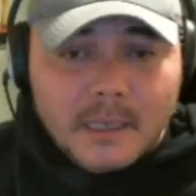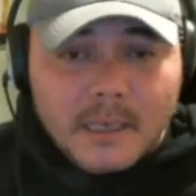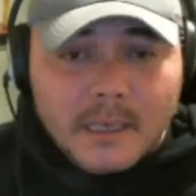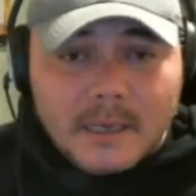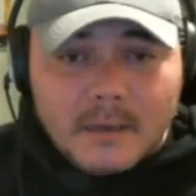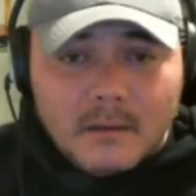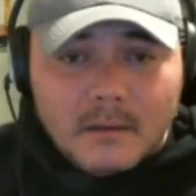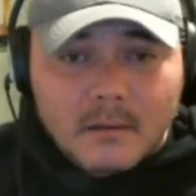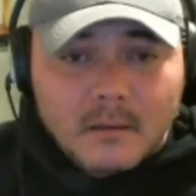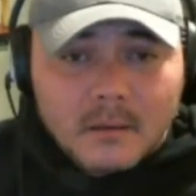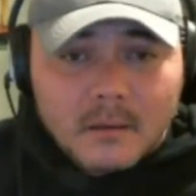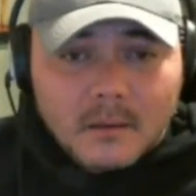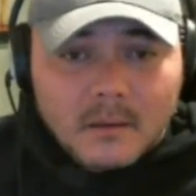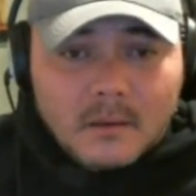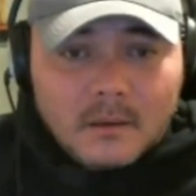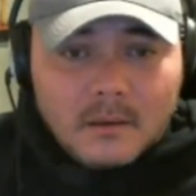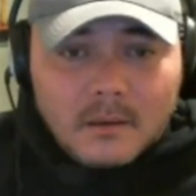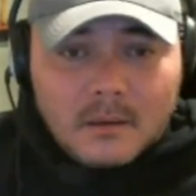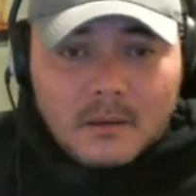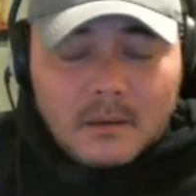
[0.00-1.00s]
now.
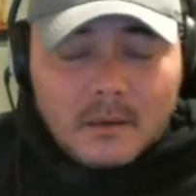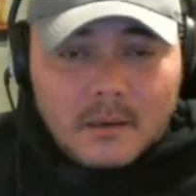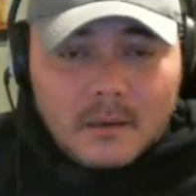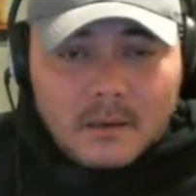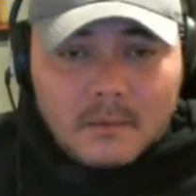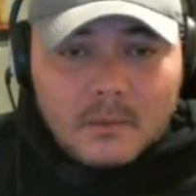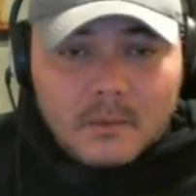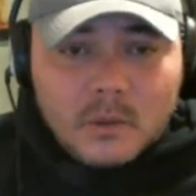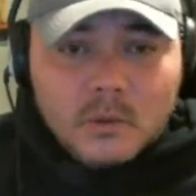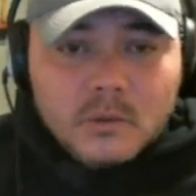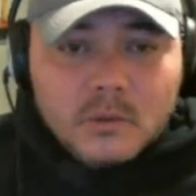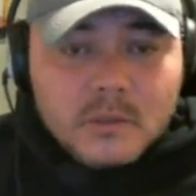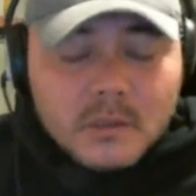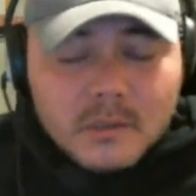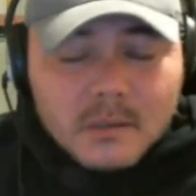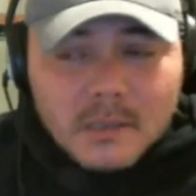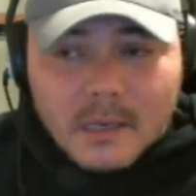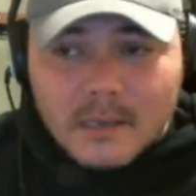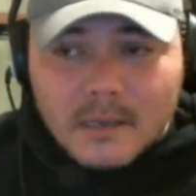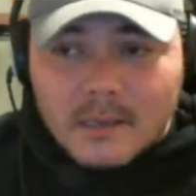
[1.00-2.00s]
Who's to
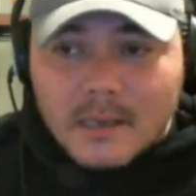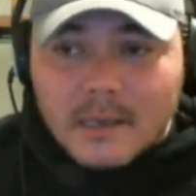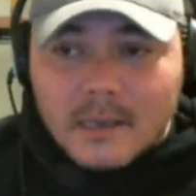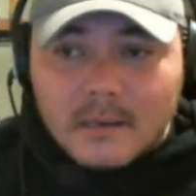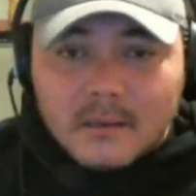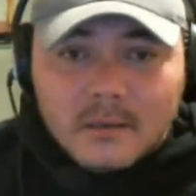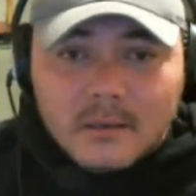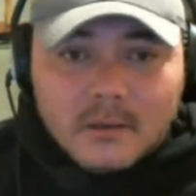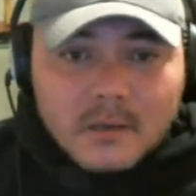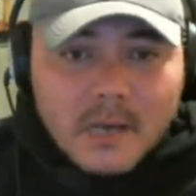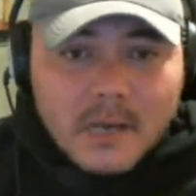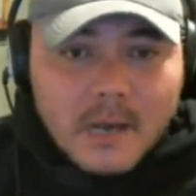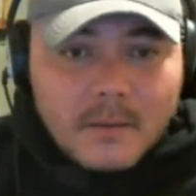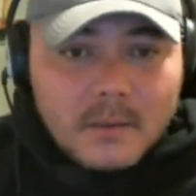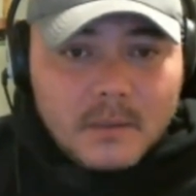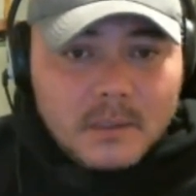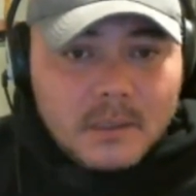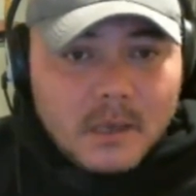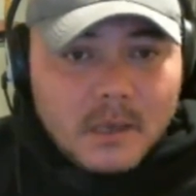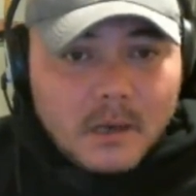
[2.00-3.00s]
say that
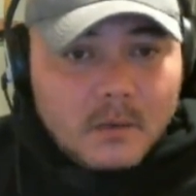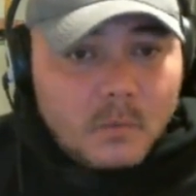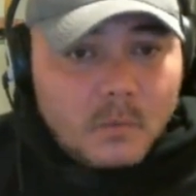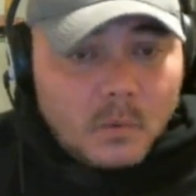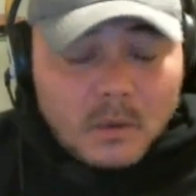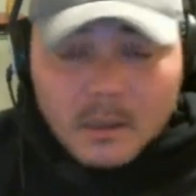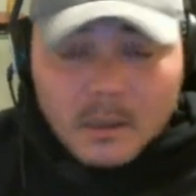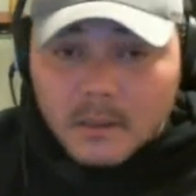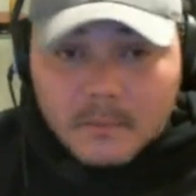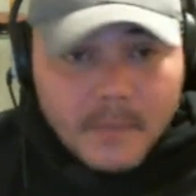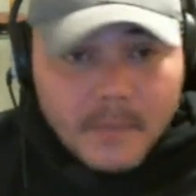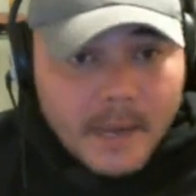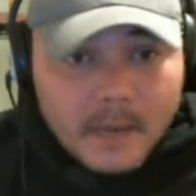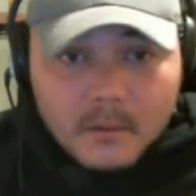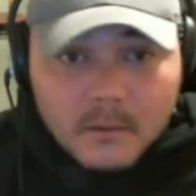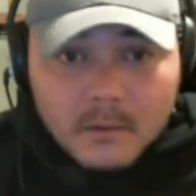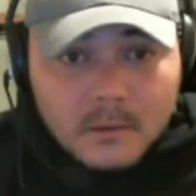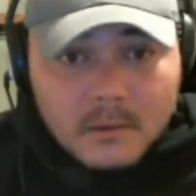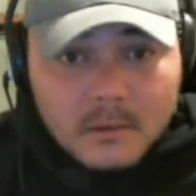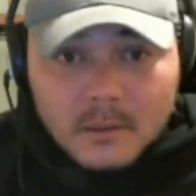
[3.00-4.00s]
Comic Talk won't come
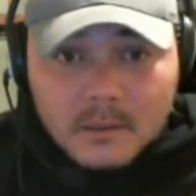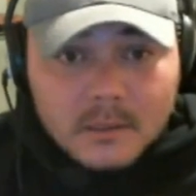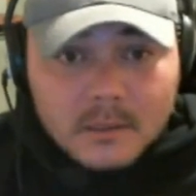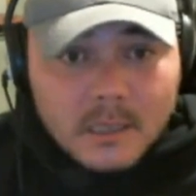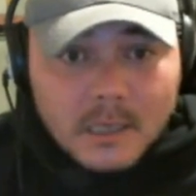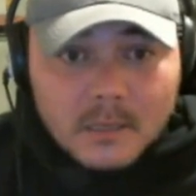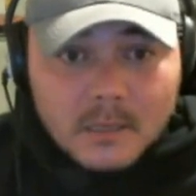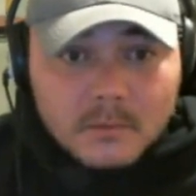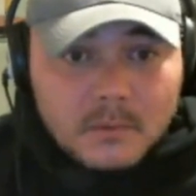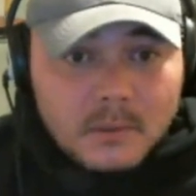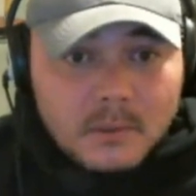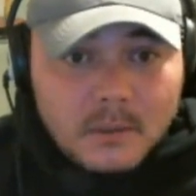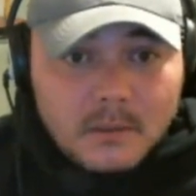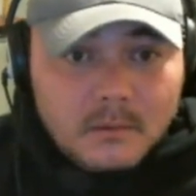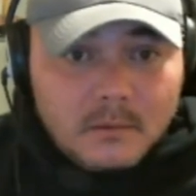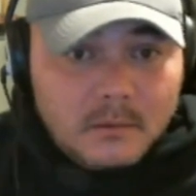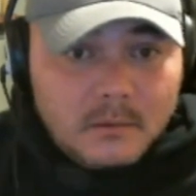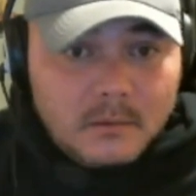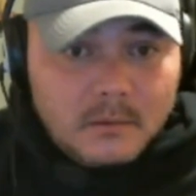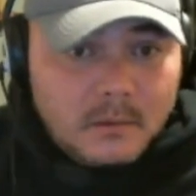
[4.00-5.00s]
back one of these days
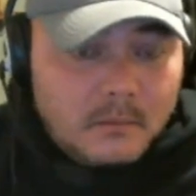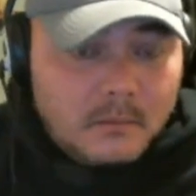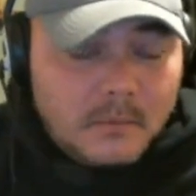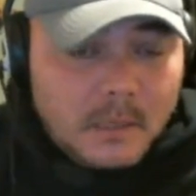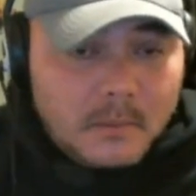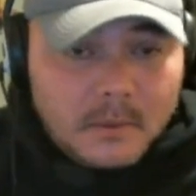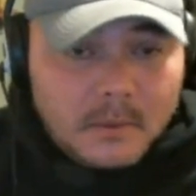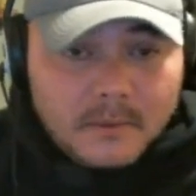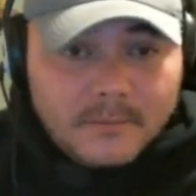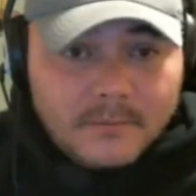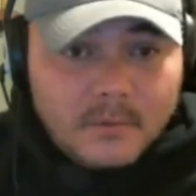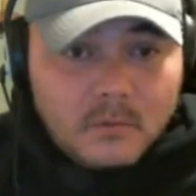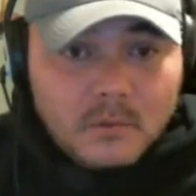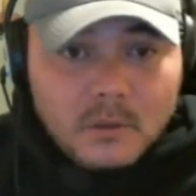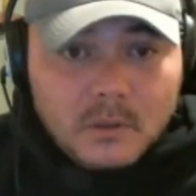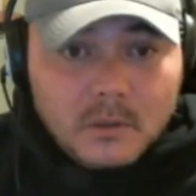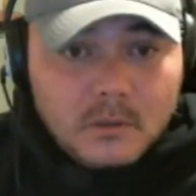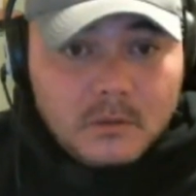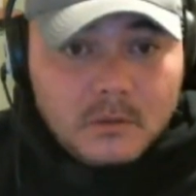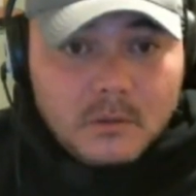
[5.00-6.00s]
within maybe a few
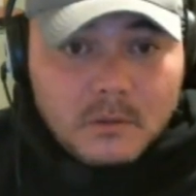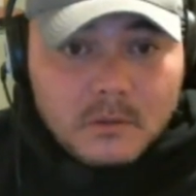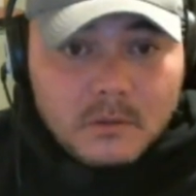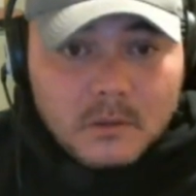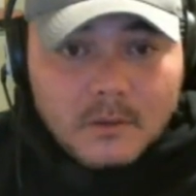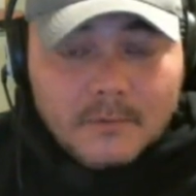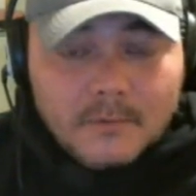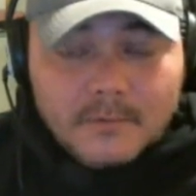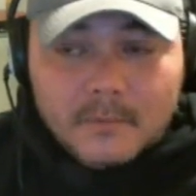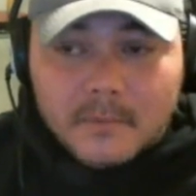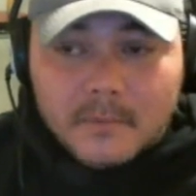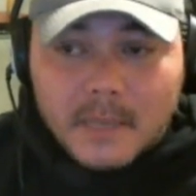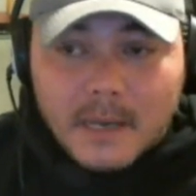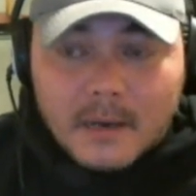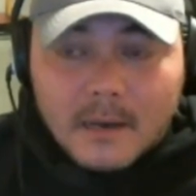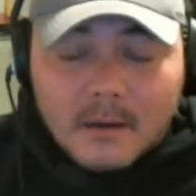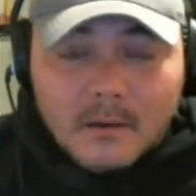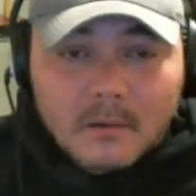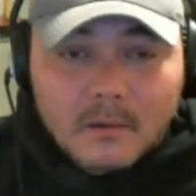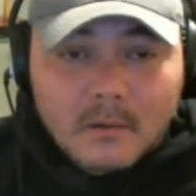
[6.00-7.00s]
years or so from
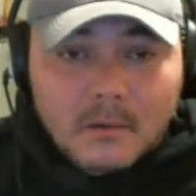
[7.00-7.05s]
now,